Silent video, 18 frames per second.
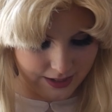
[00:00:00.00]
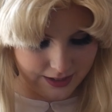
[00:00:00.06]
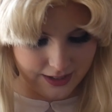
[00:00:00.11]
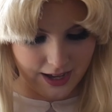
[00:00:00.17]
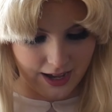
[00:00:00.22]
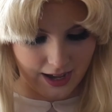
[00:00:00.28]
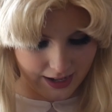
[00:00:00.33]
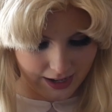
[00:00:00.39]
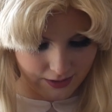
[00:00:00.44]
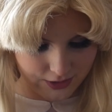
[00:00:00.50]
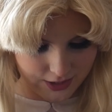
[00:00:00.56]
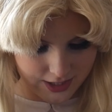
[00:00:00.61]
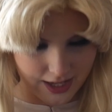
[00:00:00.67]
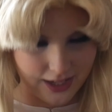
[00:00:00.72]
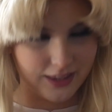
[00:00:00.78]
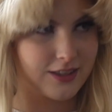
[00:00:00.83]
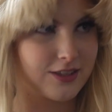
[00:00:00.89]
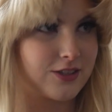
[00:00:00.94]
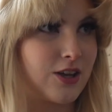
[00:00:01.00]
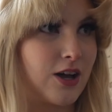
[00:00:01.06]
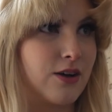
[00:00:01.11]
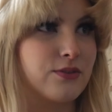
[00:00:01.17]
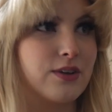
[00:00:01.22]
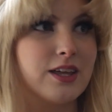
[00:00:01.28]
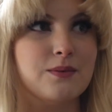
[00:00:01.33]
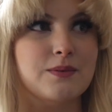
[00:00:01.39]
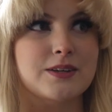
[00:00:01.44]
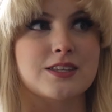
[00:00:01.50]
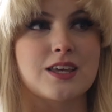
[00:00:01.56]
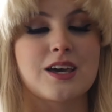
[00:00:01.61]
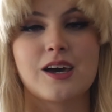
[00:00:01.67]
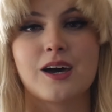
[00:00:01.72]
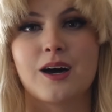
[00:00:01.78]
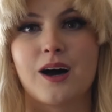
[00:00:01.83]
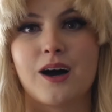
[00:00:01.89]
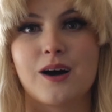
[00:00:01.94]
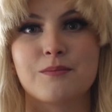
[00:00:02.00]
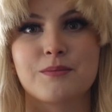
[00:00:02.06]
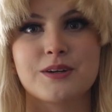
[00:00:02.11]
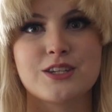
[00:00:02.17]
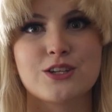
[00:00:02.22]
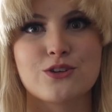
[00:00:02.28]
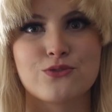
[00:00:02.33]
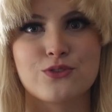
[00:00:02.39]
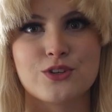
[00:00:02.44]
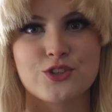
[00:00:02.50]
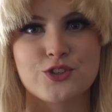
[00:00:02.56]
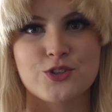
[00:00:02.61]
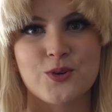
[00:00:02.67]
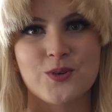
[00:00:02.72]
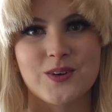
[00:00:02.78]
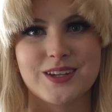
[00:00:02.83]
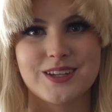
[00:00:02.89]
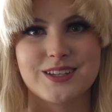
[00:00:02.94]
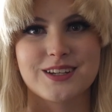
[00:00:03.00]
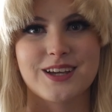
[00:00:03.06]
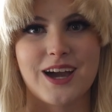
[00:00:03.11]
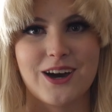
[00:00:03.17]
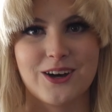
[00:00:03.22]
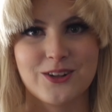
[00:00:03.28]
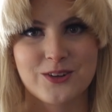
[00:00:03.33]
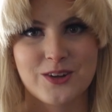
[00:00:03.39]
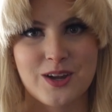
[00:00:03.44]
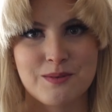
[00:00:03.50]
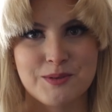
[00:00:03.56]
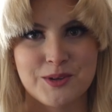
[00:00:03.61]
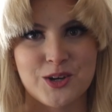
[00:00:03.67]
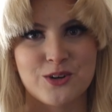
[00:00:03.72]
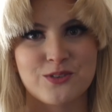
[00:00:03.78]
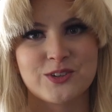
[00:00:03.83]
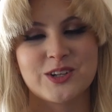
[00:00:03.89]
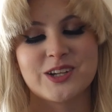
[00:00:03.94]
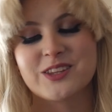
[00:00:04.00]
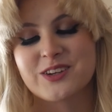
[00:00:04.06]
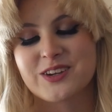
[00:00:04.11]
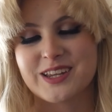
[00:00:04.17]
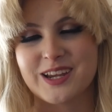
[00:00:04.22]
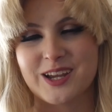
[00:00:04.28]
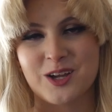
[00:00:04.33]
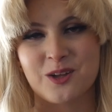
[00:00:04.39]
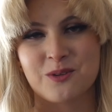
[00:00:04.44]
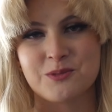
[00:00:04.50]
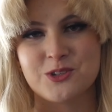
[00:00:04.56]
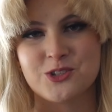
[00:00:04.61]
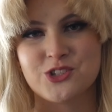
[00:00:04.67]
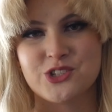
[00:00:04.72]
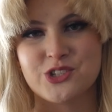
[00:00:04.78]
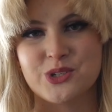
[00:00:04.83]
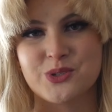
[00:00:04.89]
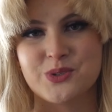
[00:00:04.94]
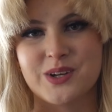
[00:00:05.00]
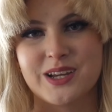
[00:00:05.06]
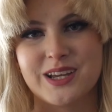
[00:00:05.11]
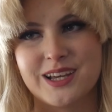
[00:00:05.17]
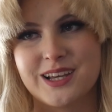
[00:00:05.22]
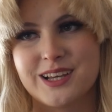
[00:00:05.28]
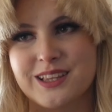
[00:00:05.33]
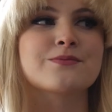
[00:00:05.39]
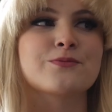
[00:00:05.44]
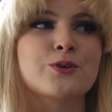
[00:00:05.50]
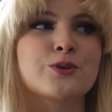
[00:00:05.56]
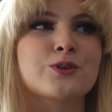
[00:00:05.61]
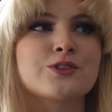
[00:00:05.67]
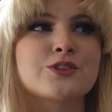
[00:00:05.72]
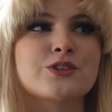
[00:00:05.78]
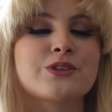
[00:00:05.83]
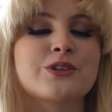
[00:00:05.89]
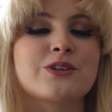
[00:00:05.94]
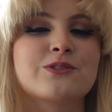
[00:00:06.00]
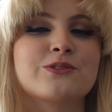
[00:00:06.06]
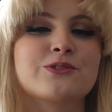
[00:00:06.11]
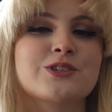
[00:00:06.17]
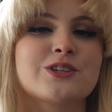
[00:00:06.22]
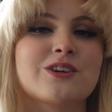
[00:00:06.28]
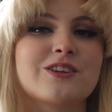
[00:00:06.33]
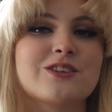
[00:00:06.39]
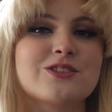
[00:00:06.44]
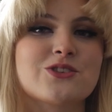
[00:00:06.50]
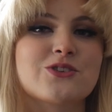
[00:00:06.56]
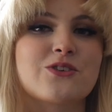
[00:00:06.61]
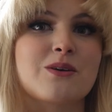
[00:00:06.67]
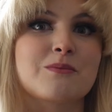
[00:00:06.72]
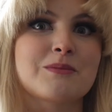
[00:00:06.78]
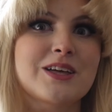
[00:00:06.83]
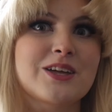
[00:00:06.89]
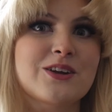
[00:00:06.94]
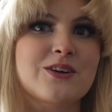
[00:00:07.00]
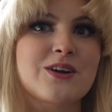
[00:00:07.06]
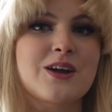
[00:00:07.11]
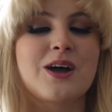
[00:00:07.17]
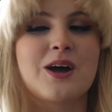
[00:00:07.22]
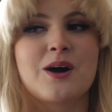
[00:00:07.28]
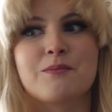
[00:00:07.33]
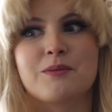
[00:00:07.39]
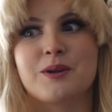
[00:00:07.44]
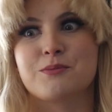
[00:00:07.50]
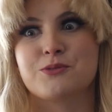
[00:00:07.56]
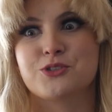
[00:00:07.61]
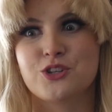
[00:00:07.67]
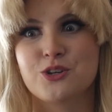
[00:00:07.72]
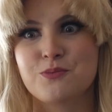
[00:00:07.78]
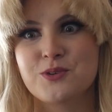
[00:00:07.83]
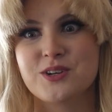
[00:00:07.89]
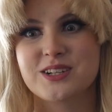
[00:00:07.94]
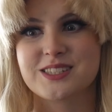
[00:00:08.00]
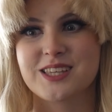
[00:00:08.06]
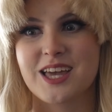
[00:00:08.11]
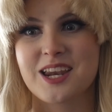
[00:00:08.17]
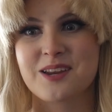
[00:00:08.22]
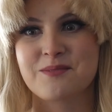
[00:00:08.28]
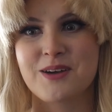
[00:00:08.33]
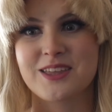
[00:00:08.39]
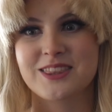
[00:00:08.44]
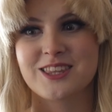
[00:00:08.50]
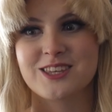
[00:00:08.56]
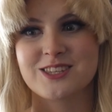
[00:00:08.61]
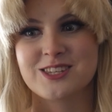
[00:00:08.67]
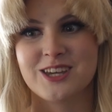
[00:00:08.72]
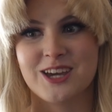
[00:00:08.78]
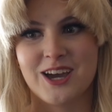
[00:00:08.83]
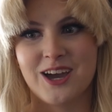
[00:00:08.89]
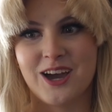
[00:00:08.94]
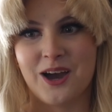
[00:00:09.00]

Yeah, I have to take this off. Anyways, my dear friends Nori and Kyle are coming over and they're gonna help me shoot some photos that you'll see on Instagram later, but I'm super excited about this.